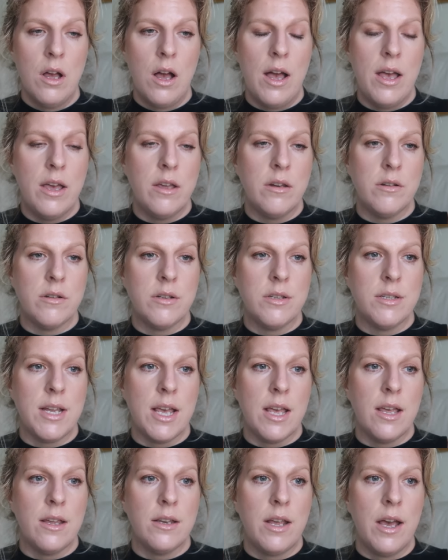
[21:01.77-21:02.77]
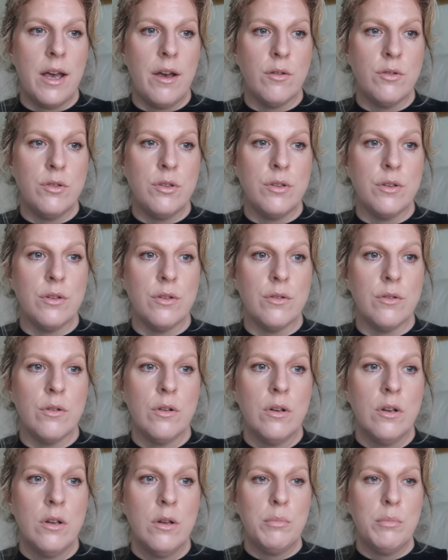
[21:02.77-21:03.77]
I understand how to
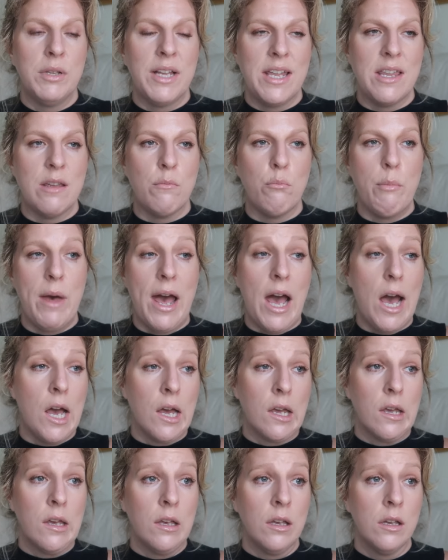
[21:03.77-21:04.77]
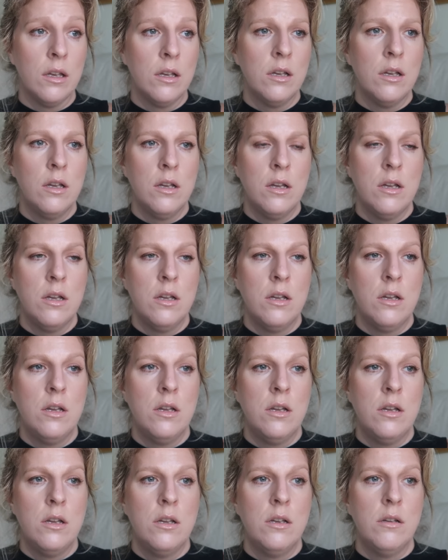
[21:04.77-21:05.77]
play them back
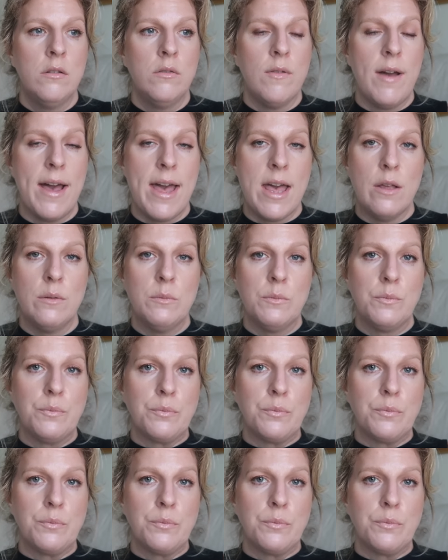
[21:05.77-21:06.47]
right?